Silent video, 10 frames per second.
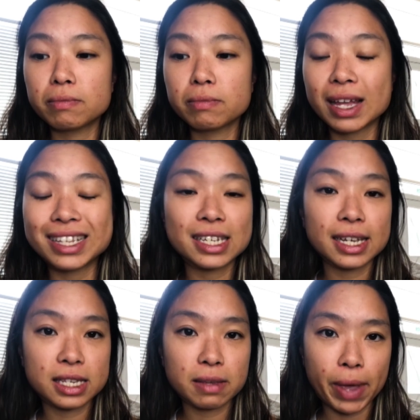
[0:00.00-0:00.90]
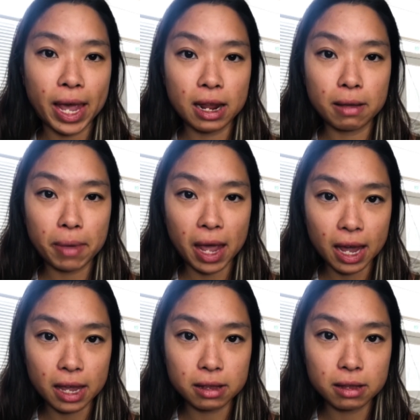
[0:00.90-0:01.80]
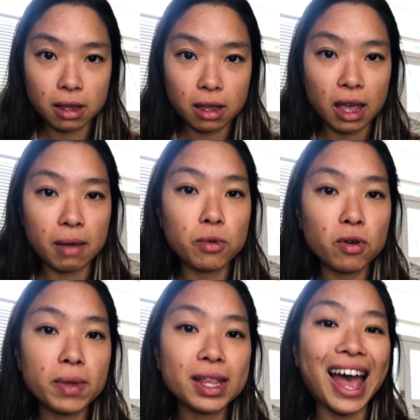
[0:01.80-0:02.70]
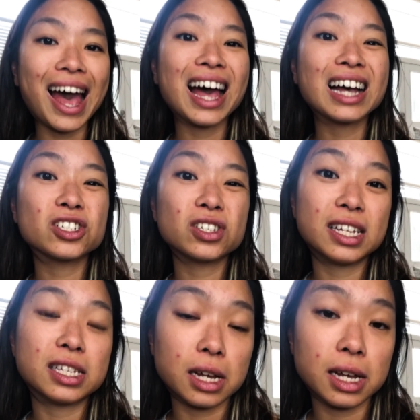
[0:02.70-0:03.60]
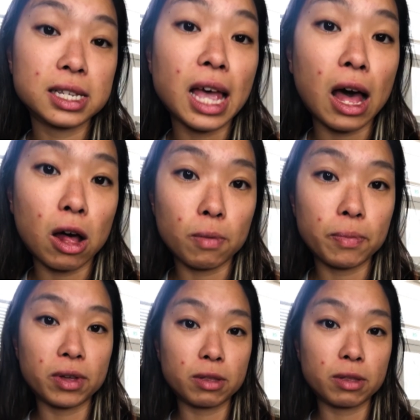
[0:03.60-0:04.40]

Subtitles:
anticipating pain. And movement actually does help with